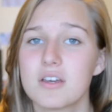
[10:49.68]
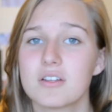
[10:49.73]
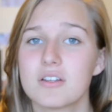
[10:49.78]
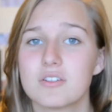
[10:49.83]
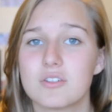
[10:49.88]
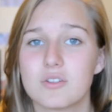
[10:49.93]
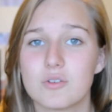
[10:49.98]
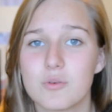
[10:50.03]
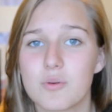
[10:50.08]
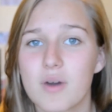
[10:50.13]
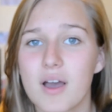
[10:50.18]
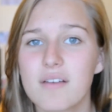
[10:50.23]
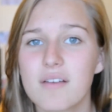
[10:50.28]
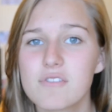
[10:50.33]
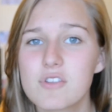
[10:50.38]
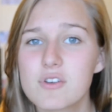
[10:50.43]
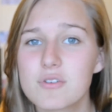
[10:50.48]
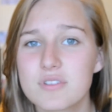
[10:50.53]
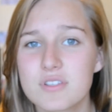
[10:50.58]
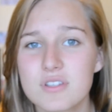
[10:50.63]
Do you have
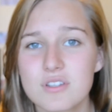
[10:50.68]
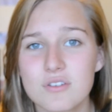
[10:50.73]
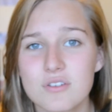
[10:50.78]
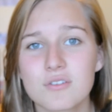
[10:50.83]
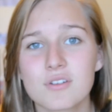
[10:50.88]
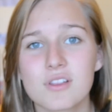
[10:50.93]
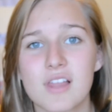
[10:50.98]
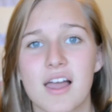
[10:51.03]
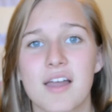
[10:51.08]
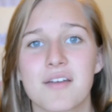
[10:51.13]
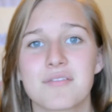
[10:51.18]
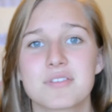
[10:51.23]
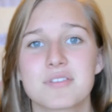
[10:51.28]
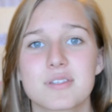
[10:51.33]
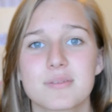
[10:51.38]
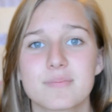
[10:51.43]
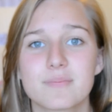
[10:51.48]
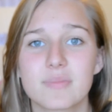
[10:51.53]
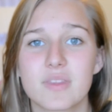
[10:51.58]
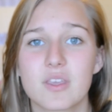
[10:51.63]
those in your
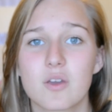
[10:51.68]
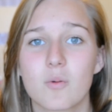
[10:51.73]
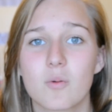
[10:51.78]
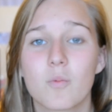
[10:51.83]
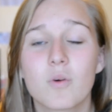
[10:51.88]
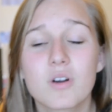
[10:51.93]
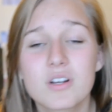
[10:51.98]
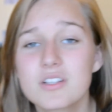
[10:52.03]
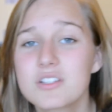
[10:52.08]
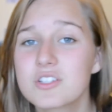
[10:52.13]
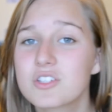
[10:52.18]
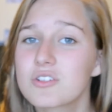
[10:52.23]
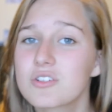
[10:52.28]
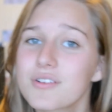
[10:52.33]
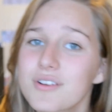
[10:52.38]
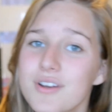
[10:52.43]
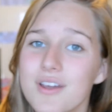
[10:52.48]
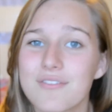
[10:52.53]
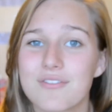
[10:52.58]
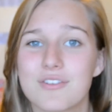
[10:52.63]
lives? What is your
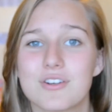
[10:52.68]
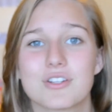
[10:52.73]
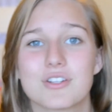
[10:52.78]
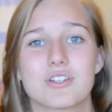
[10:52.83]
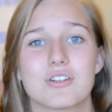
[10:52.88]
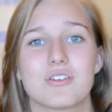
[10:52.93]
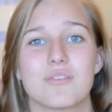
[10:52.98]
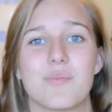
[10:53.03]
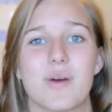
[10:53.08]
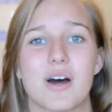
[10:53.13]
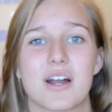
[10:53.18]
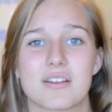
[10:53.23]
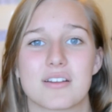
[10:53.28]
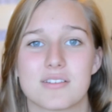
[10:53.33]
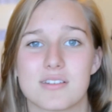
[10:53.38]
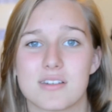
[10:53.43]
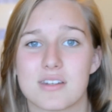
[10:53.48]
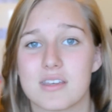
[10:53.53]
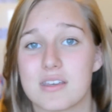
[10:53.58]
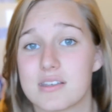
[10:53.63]
definition of
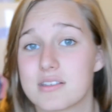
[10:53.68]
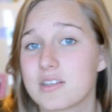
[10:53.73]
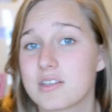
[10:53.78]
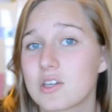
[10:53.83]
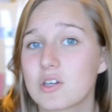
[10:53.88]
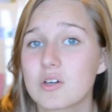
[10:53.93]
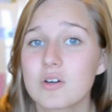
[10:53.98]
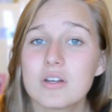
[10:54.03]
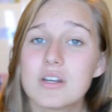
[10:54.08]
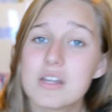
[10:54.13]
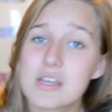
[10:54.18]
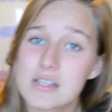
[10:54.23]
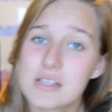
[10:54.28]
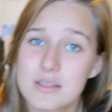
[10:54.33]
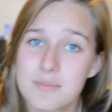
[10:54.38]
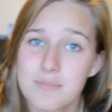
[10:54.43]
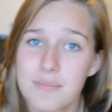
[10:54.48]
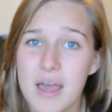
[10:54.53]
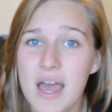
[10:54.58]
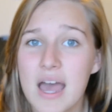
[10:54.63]
modesty? Is it good? Is
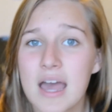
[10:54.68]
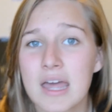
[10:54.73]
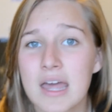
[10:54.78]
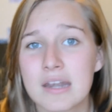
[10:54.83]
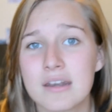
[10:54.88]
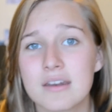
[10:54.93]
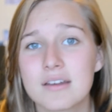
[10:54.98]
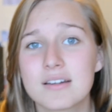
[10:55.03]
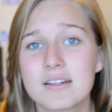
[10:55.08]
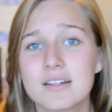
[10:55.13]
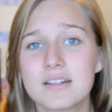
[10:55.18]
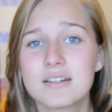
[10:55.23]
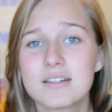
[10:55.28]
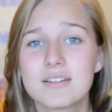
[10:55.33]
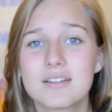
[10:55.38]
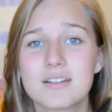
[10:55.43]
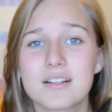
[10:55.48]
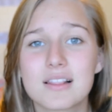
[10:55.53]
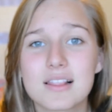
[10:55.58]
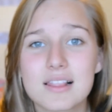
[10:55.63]
it bad?
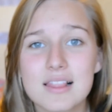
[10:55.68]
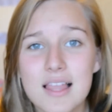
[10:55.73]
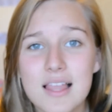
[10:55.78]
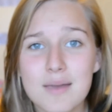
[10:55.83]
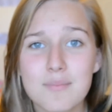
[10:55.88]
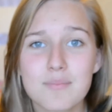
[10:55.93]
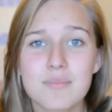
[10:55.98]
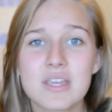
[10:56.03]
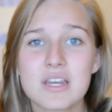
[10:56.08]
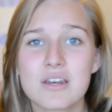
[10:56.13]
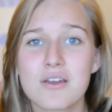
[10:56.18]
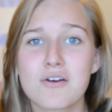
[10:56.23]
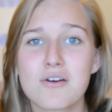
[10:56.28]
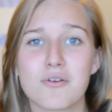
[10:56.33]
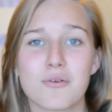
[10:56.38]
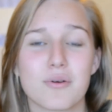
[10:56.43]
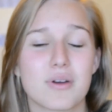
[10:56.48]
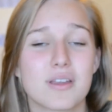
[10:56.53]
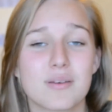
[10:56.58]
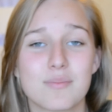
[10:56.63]
Let me
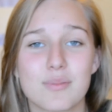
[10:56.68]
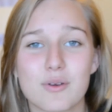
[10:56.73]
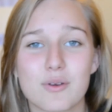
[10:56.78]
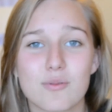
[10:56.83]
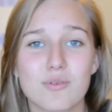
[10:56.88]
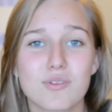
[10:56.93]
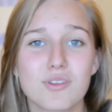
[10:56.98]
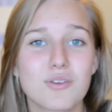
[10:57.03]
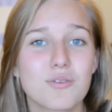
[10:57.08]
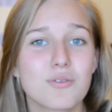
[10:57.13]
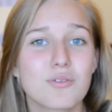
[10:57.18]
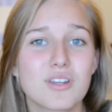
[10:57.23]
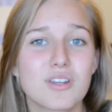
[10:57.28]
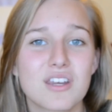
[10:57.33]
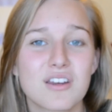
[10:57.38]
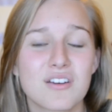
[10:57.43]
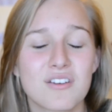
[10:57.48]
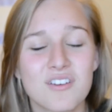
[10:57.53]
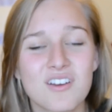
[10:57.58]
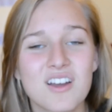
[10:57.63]
know. It'd be really cool to
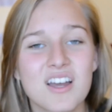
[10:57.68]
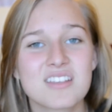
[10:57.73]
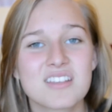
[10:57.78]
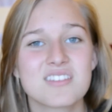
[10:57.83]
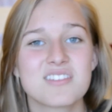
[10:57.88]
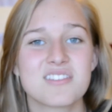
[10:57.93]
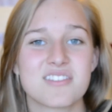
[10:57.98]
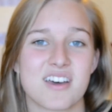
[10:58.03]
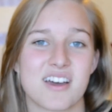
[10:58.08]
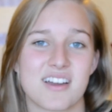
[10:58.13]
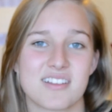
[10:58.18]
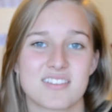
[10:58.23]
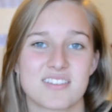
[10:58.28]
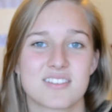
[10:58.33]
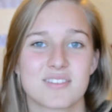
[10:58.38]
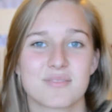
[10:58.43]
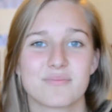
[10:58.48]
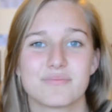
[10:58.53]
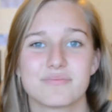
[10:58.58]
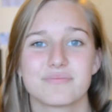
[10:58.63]
hear you guys'
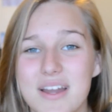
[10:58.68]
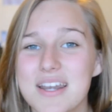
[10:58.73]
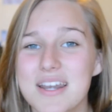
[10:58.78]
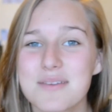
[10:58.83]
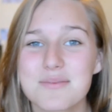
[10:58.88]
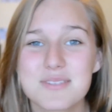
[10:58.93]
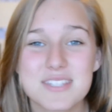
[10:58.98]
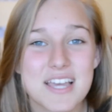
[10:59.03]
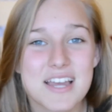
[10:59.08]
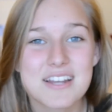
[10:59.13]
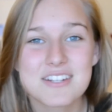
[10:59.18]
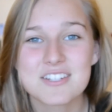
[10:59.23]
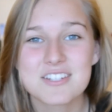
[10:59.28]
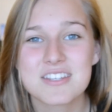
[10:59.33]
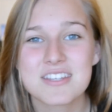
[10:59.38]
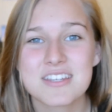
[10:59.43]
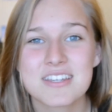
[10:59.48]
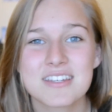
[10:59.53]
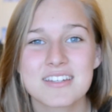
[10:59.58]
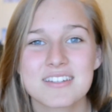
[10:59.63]
thoughts. My name is
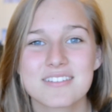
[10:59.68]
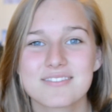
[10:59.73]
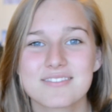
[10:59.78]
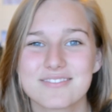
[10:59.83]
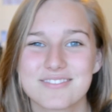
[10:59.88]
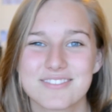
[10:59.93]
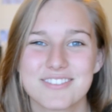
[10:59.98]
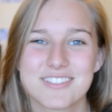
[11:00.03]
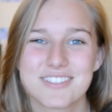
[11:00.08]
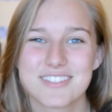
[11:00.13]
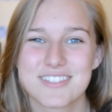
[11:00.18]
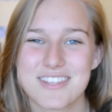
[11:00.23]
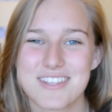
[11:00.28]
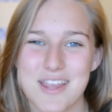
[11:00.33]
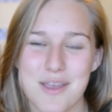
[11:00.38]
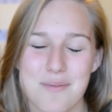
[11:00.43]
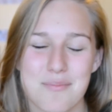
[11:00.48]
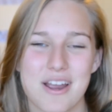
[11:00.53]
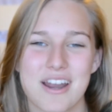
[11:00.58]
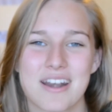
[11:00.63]
Ashley.
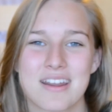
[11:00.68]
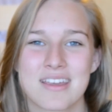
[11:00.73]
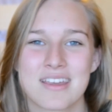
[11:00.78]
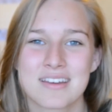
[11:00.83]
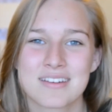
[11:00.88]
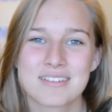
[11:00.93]
Stay bratty.